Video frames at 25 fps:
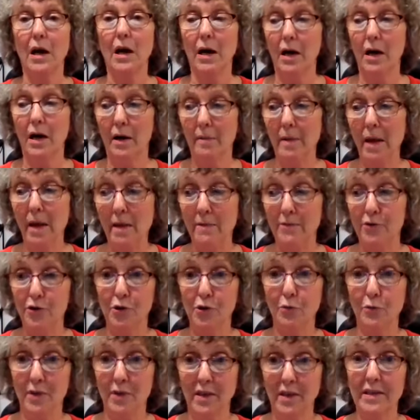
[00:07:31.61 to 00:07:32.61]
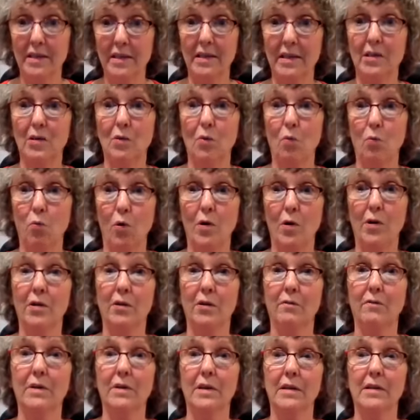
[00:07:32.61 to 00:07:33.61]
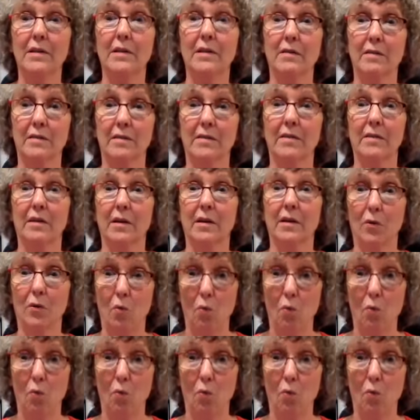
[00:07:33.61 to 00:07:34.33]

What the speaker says: And so this is one of the reasons